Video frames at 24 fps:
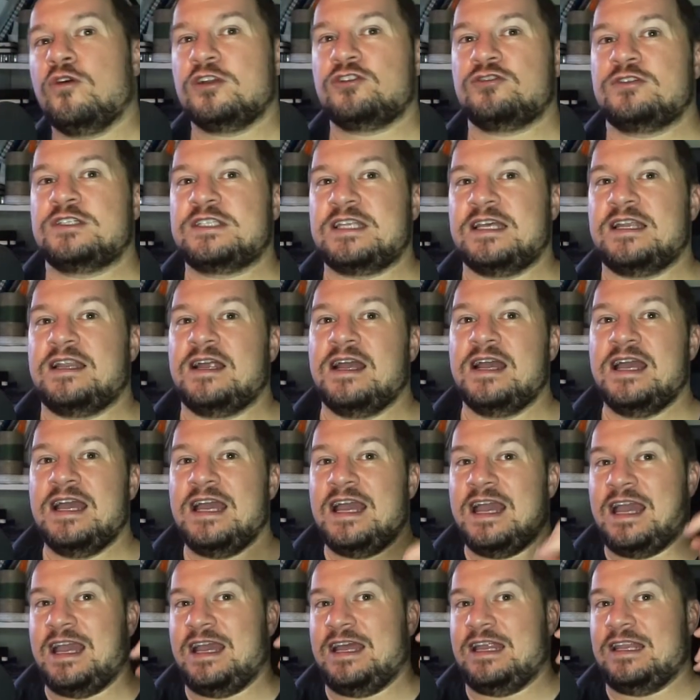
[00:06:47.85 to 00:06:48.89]
interested
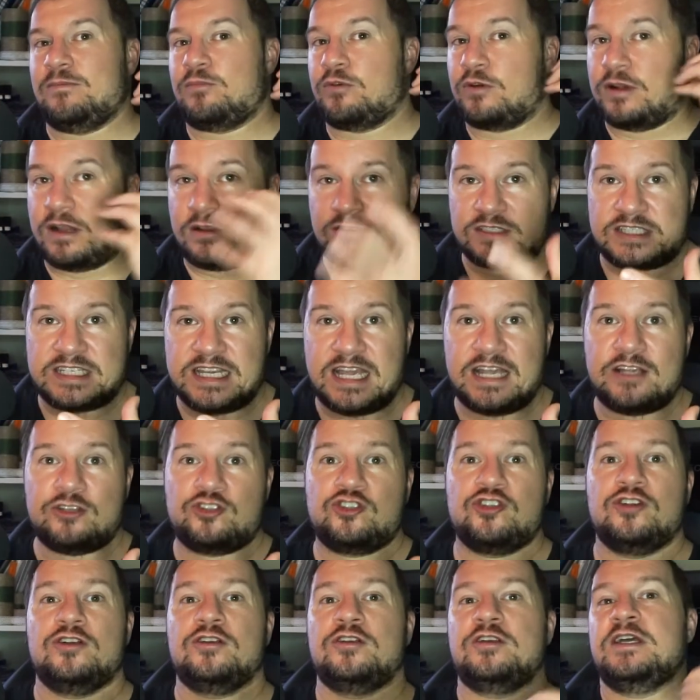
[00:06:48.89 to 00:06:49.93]
in the
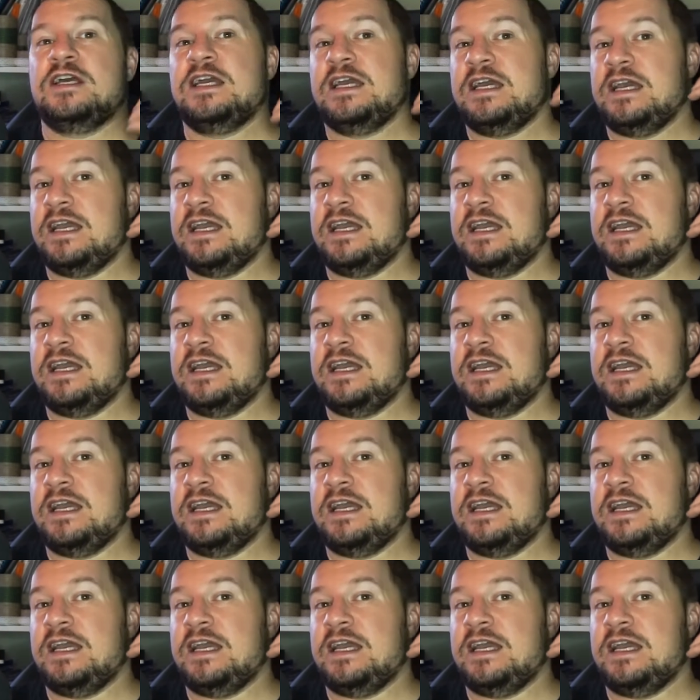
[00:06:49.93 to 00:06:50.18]
pronunciation,